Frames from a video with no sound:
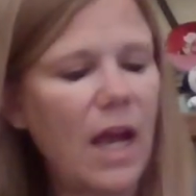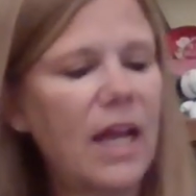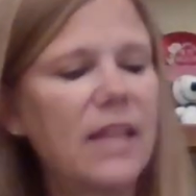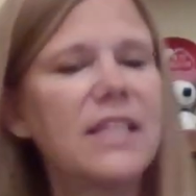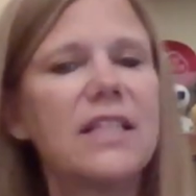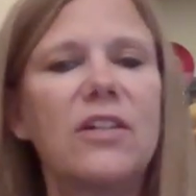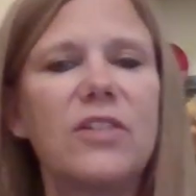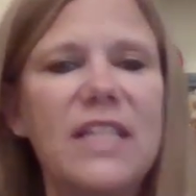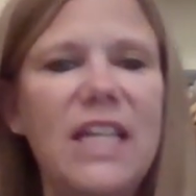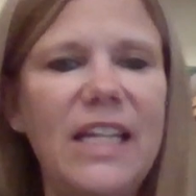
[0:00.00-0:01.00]
I got these little
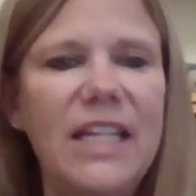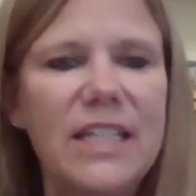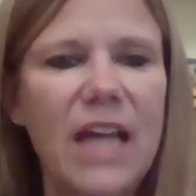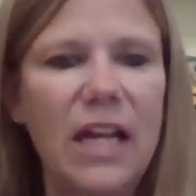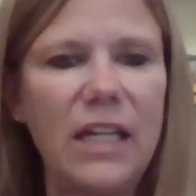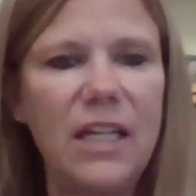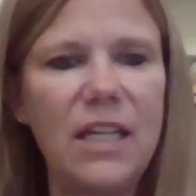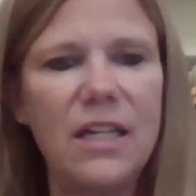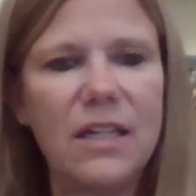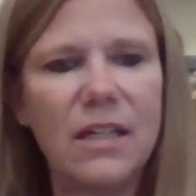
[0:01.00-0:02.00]
teeny
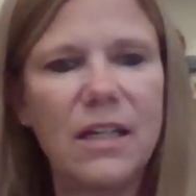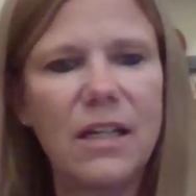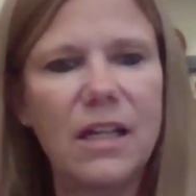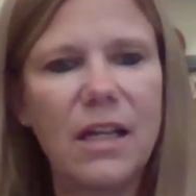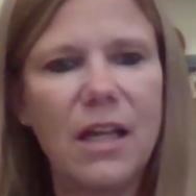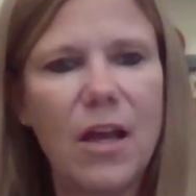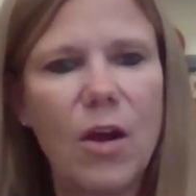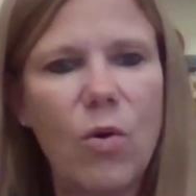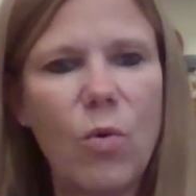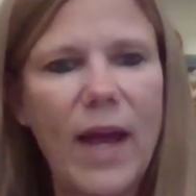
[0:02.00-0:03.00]
tiny
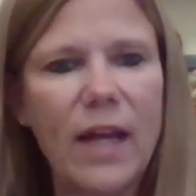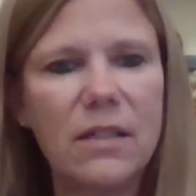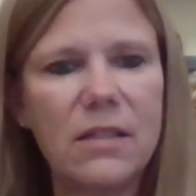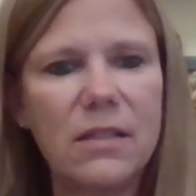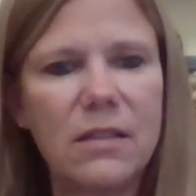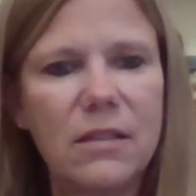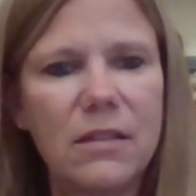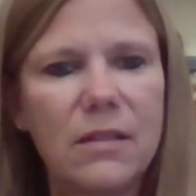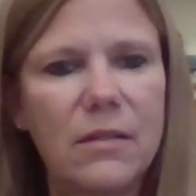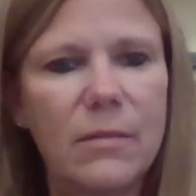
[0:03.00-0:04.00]
wax
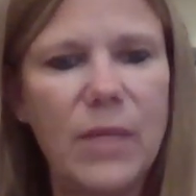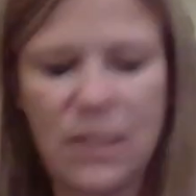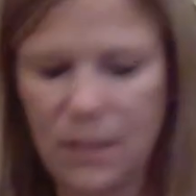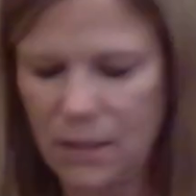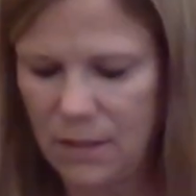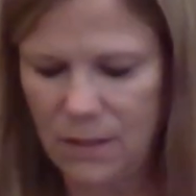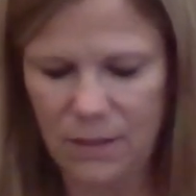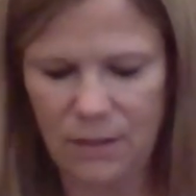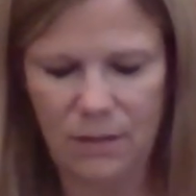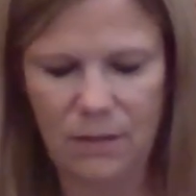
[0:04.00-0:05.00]
pieces.